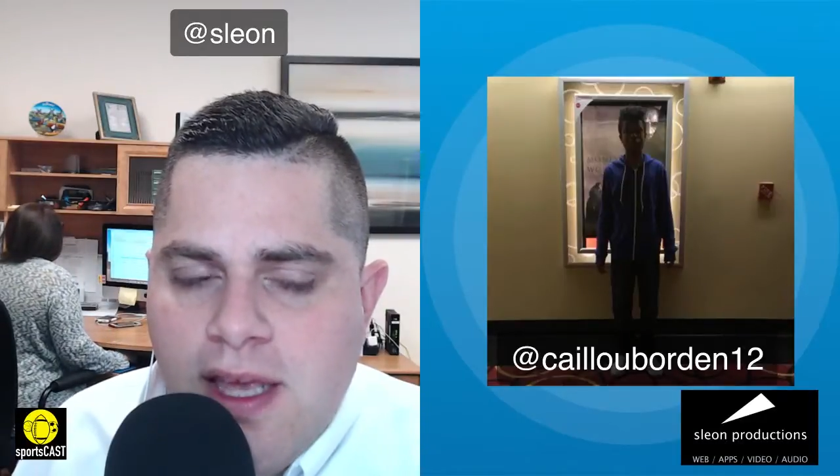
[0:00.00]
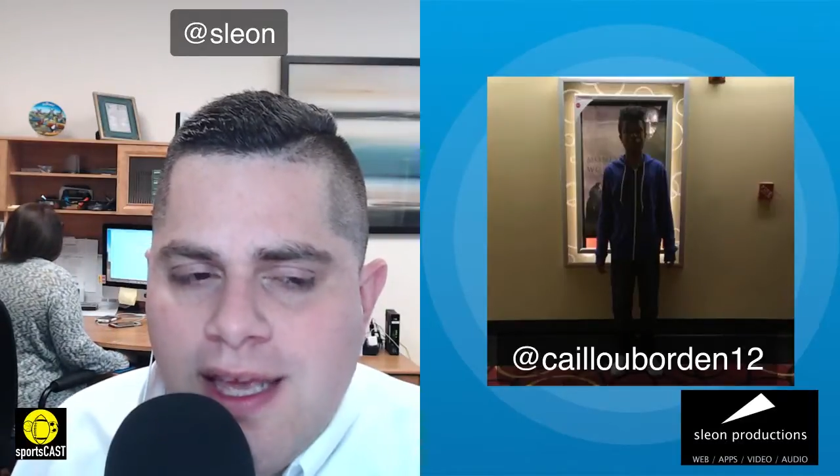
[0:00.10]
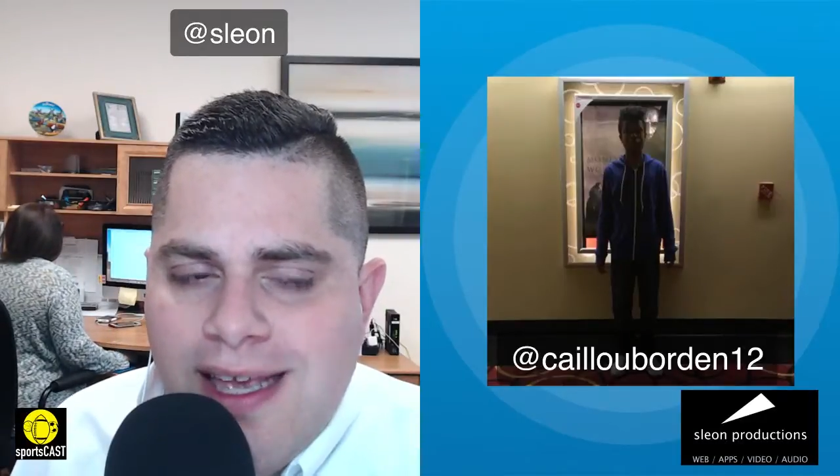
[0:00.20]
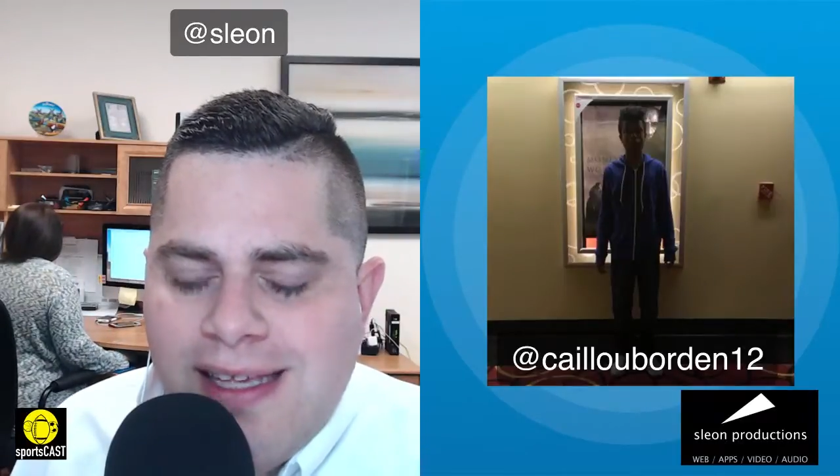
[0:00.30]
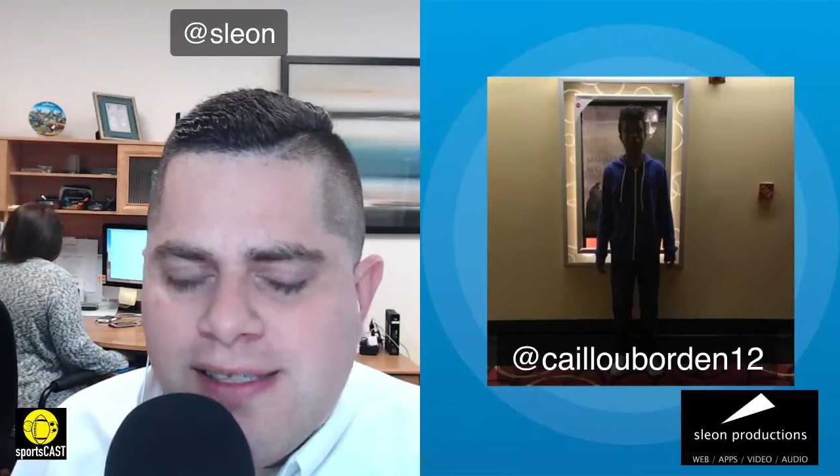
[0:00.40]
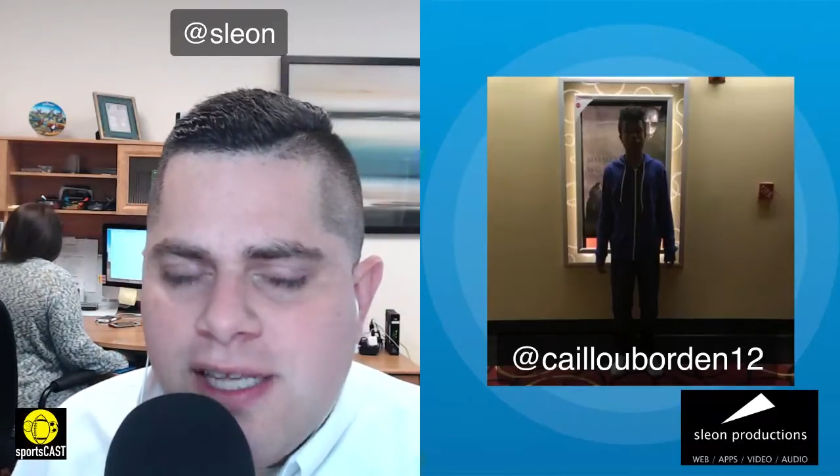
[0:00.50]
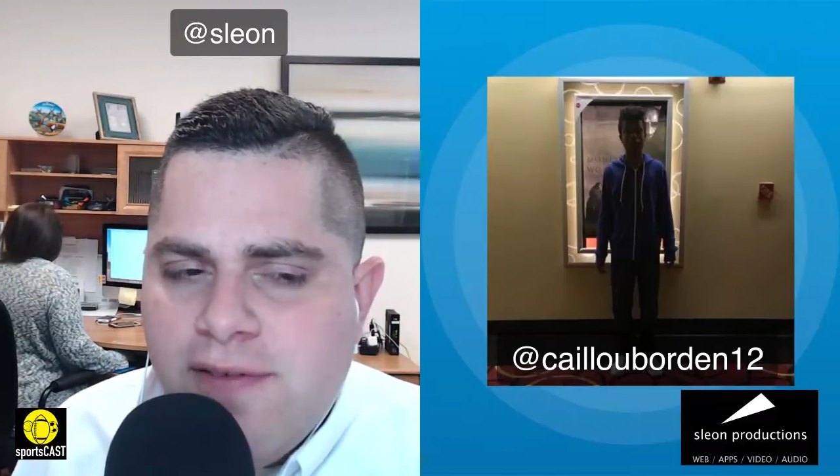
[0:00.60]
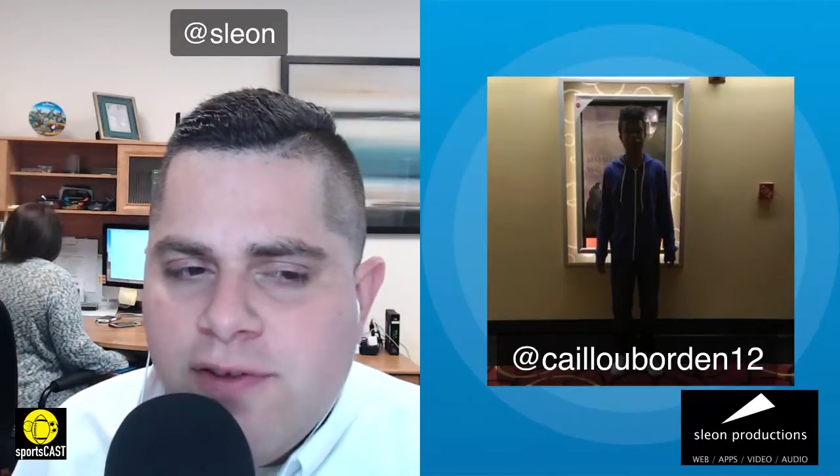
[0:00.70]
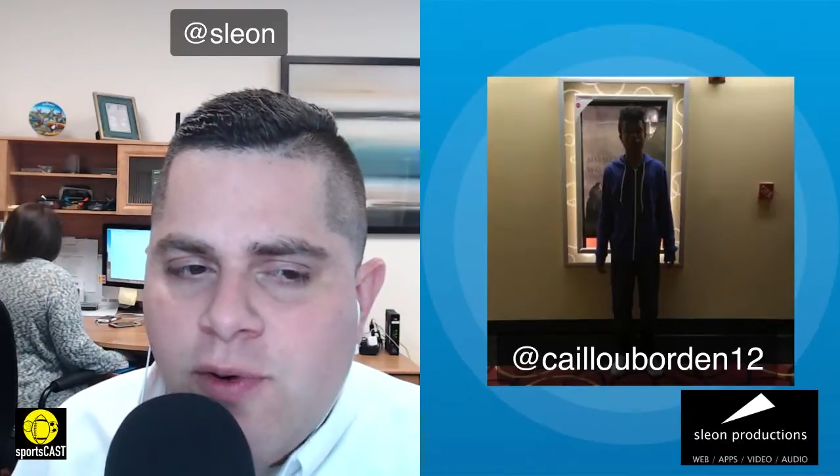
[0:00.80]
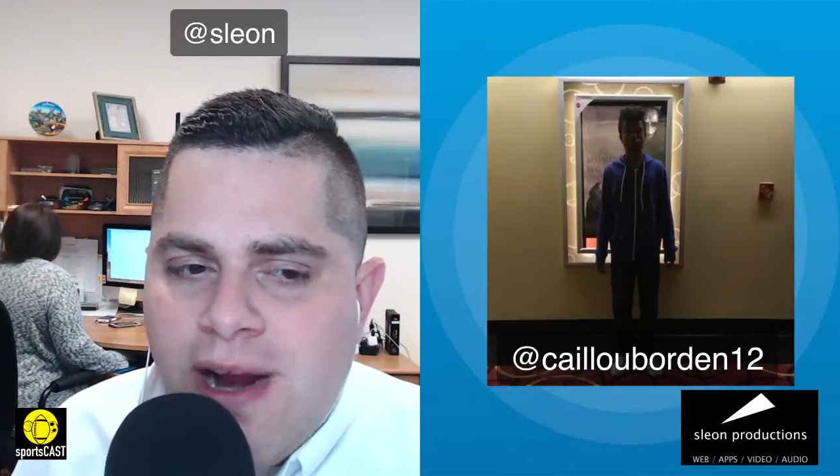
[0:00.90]
Instead
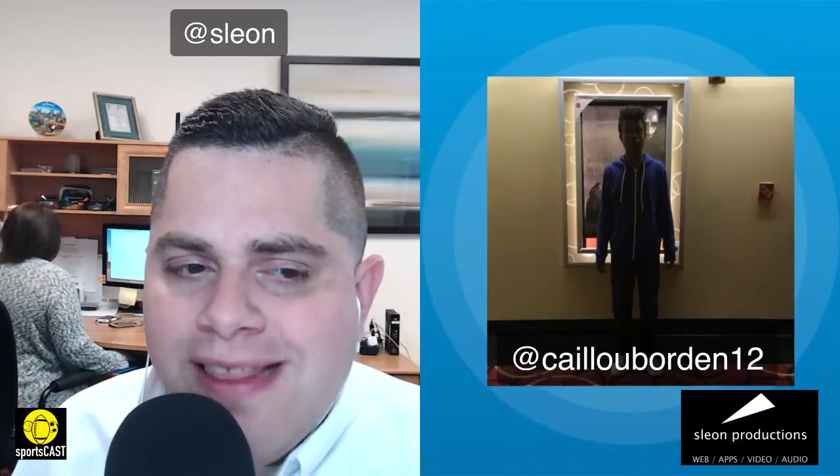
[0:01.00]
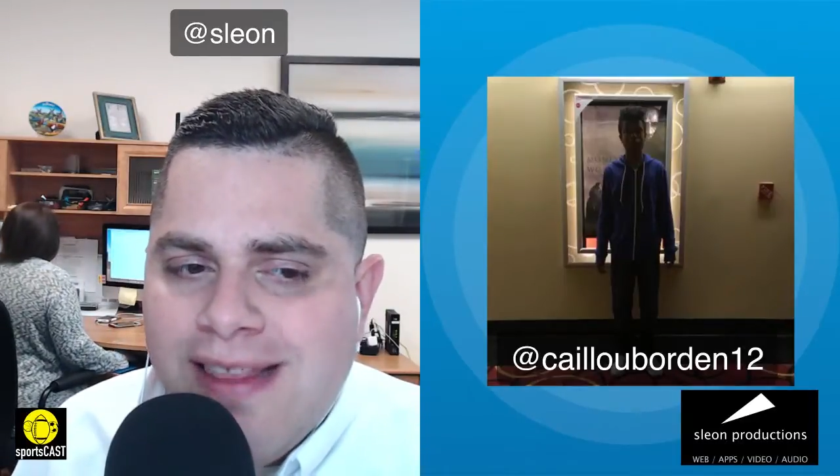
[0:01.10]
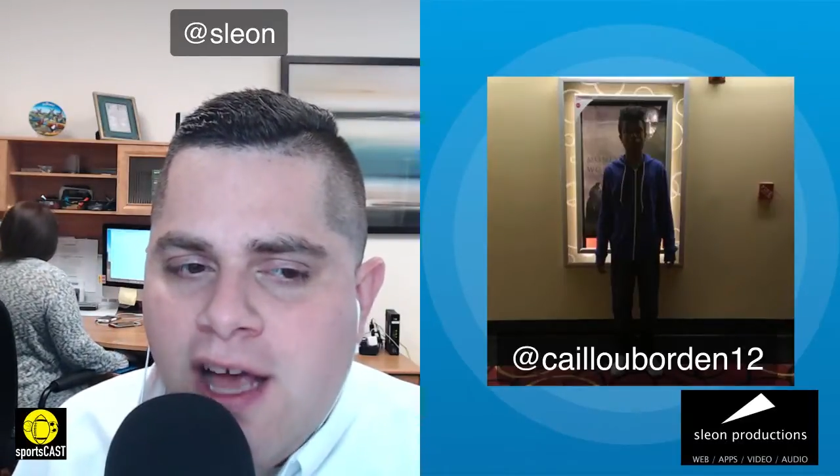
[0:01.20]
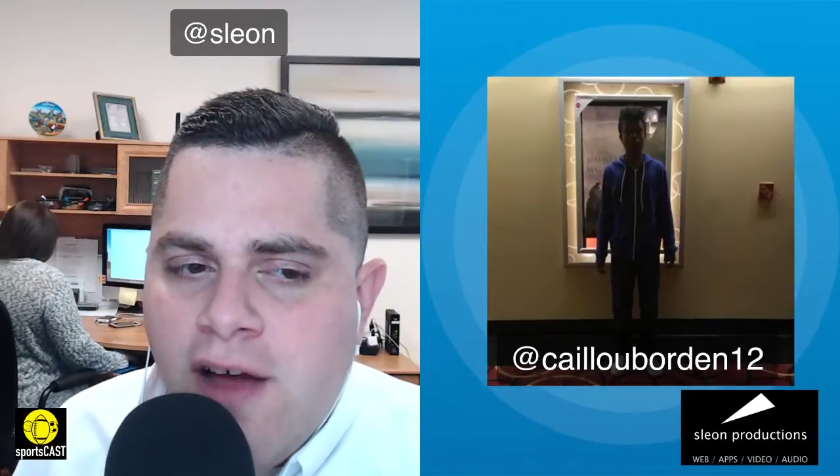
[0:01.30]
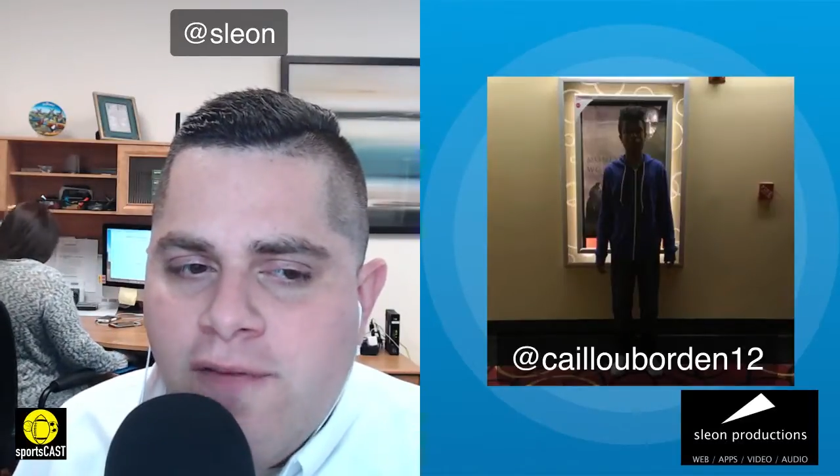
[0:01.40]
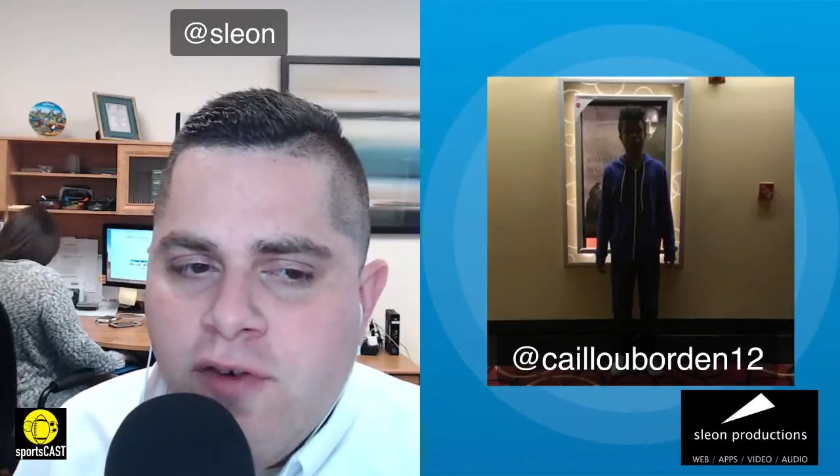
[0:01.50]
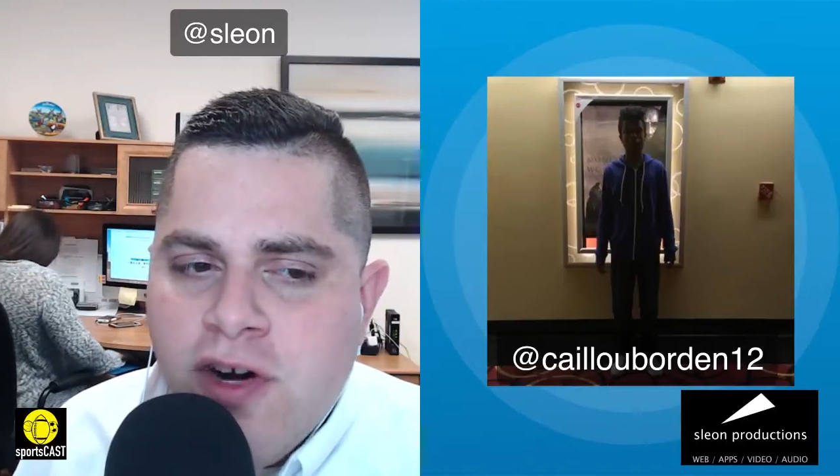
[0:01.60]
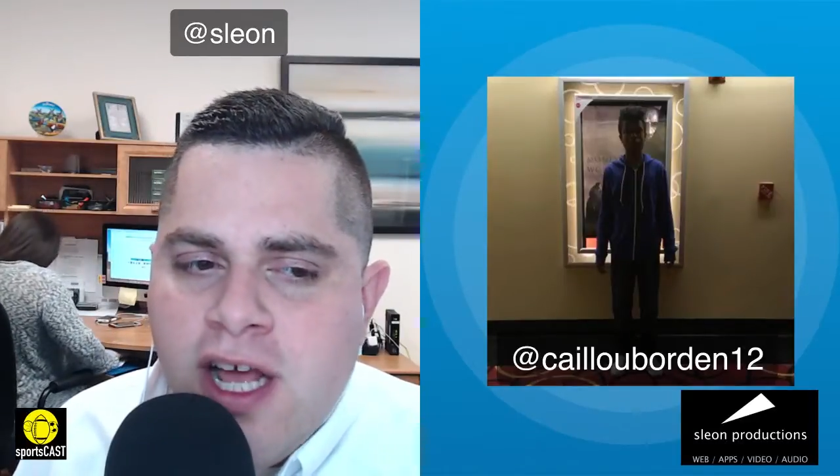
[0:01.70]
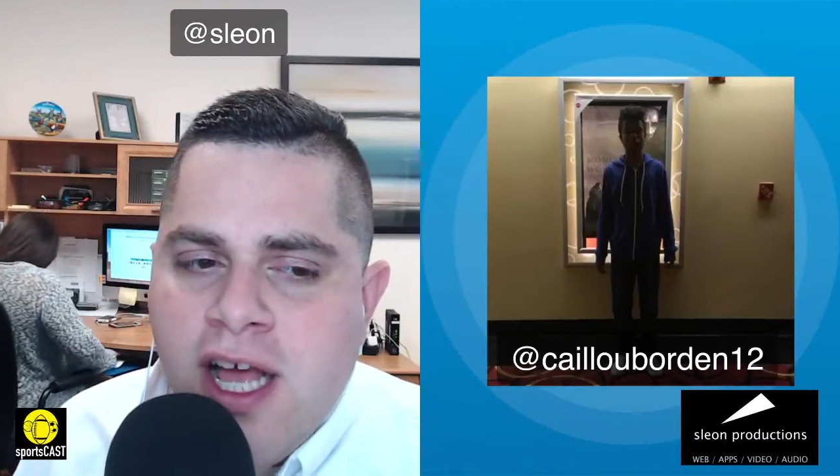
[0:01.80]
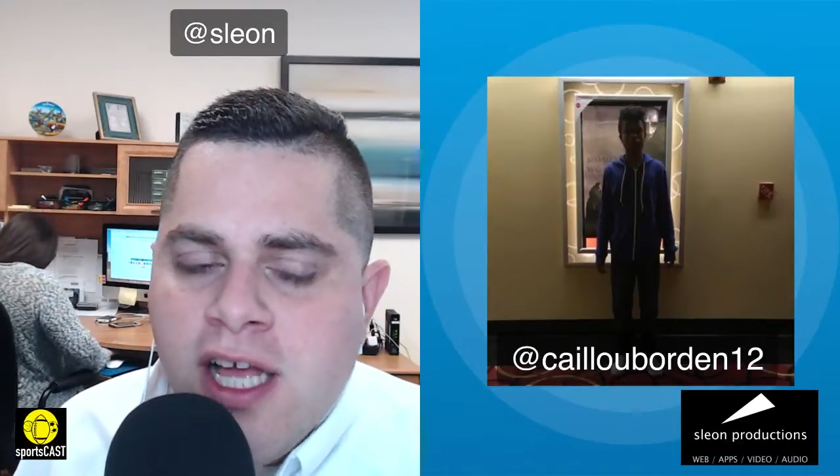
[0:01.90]
of Durant, they offered